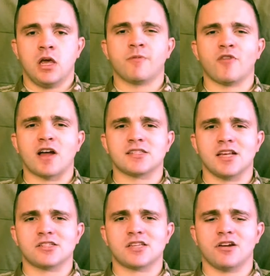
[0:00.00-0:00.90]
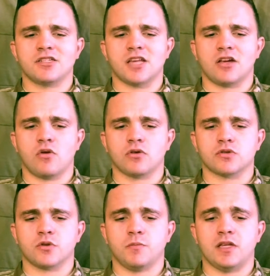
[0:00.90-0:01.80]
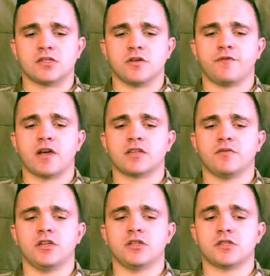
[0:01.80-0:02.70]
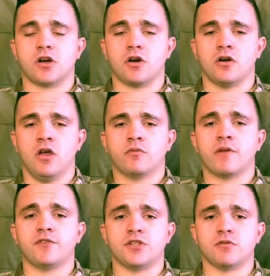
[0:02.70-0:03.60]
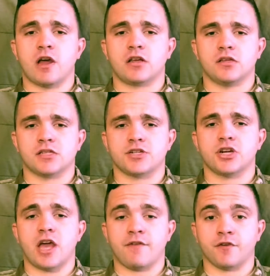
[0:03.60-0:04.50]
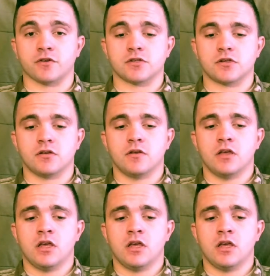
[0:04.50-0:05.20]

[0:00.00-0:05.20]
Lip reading: it provides necessary stakeholders with means to effectively deter refugee radicalization efforts.